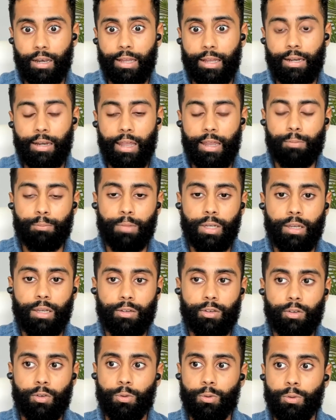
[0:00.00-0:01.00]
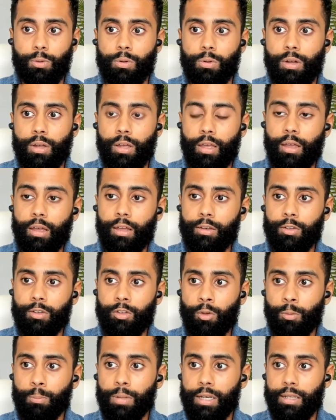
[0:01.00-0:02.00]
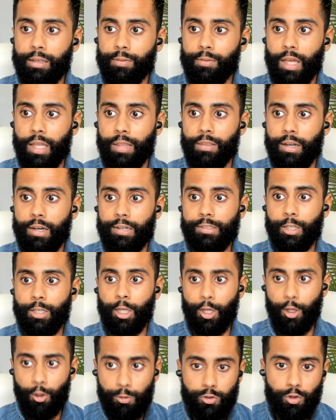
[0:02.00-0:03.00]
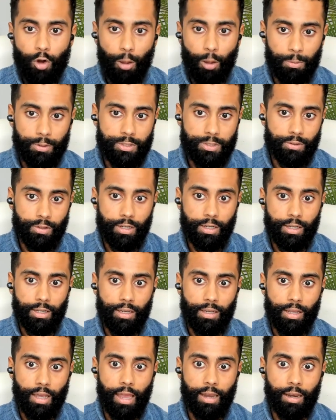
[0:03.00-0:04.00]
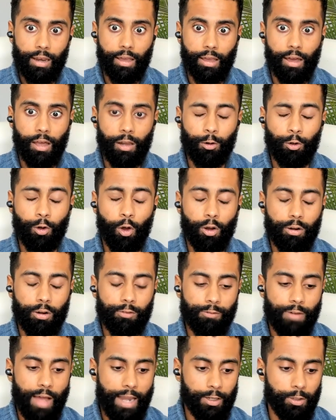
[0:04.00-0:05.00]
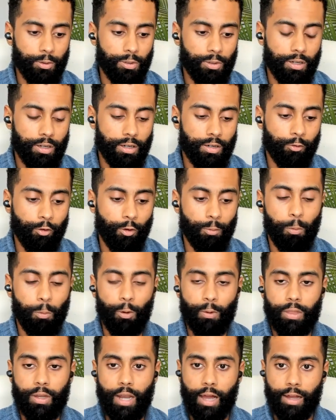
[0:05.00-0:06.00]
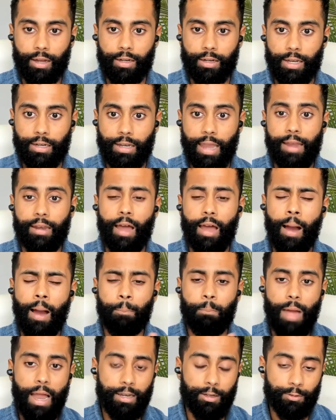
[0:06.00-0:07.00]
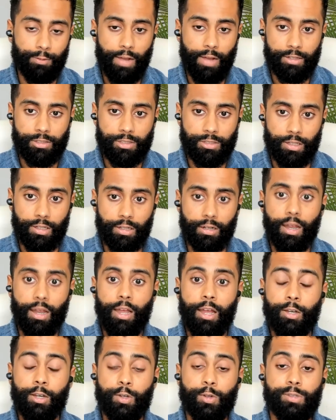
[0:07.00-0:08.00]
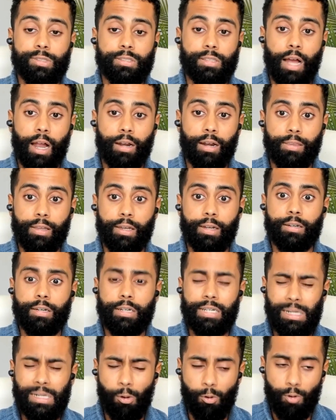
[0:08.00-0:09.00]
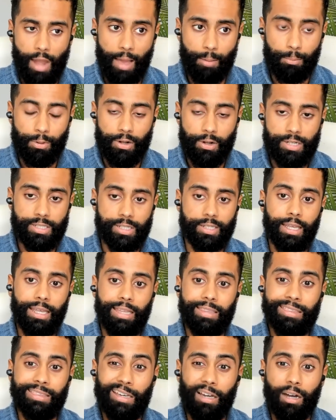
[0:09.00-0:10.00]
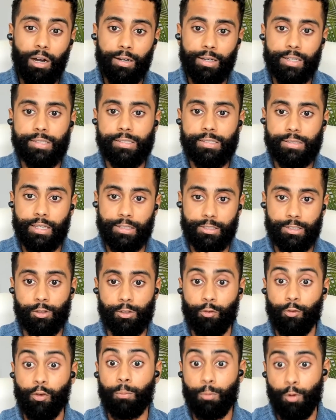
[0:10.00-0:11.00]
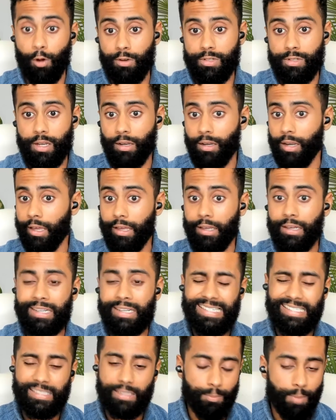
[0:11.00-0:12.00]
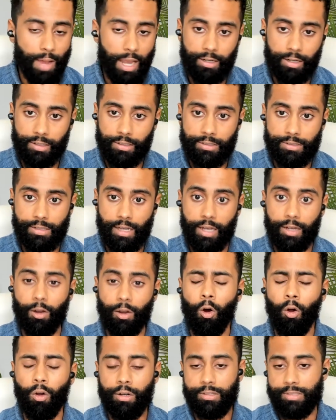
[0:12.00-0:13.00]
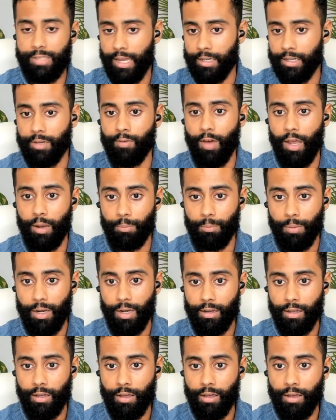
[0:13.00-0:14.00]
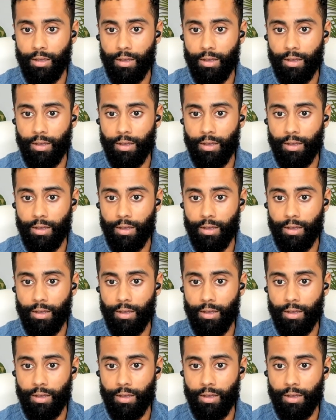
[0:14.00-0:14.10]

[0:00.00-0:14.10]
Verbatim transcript: that like led me to to believe that there's a huge opportunity and like a lot of value here for both an architect and a manufacturer to start that collaboration in the earliest stages of a project, like schematic design or design development.